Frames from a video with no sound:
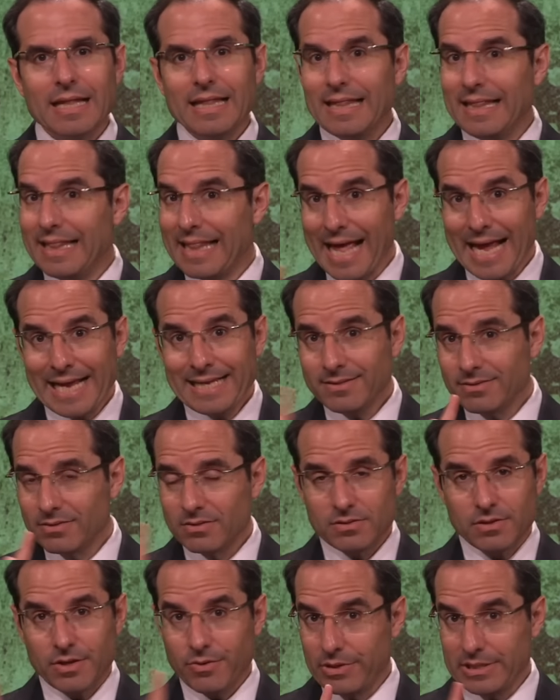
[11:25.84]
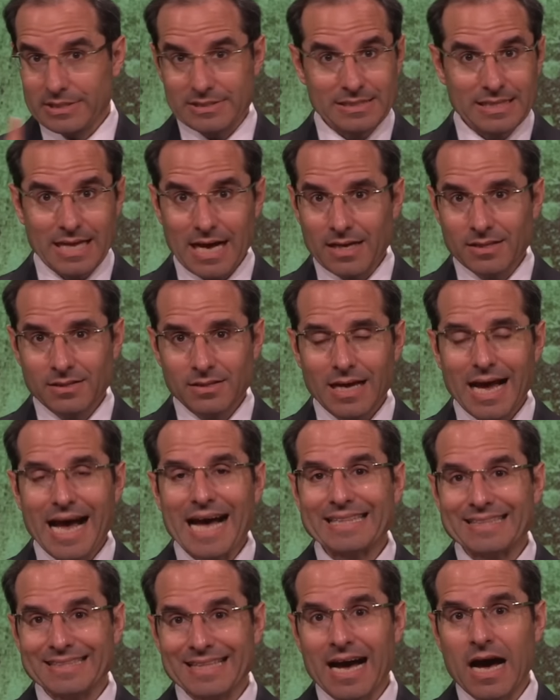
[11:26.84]
late, there is none,
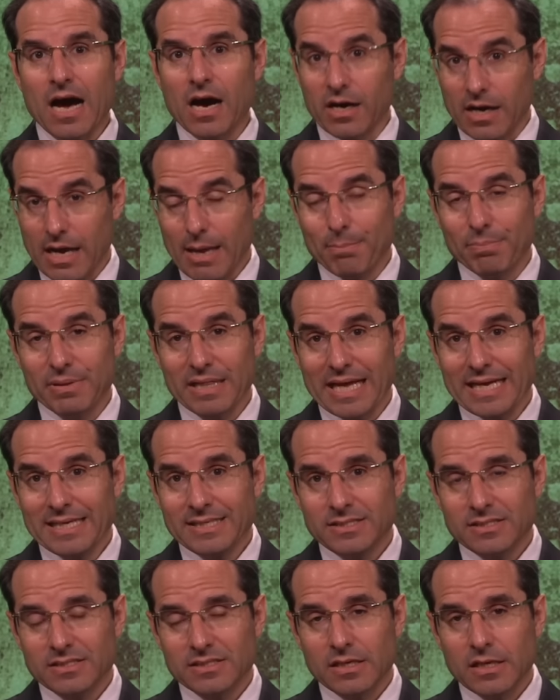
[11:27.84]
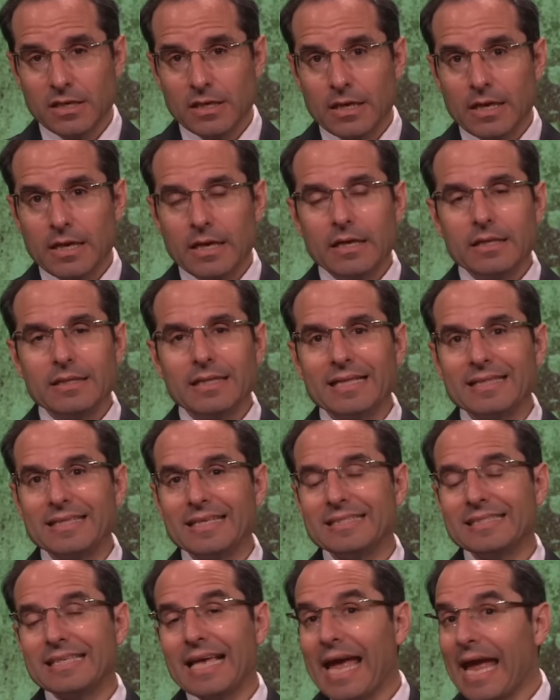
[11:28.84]
atar, a place that
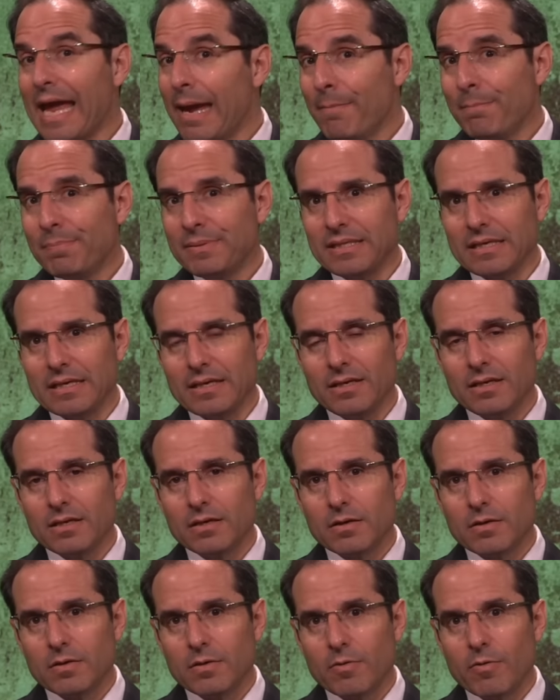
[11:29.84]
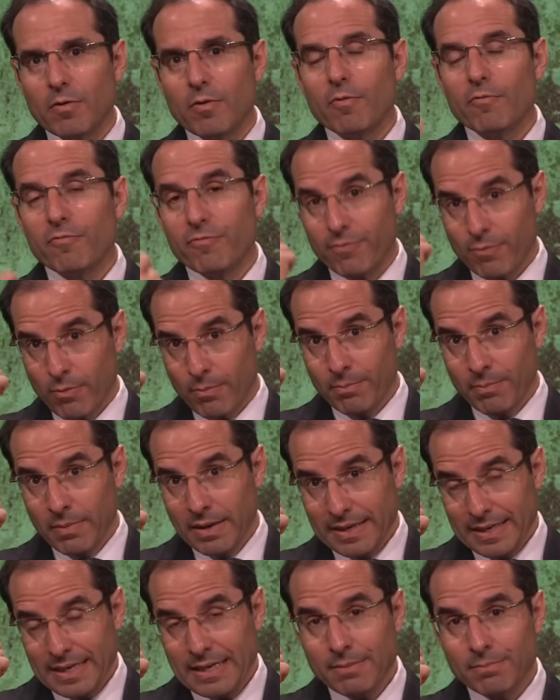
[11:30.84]
is empty from
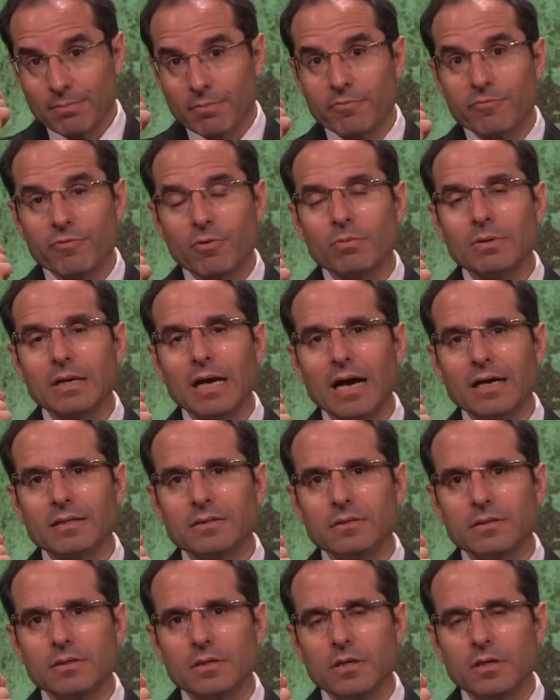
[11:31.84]
him, from God,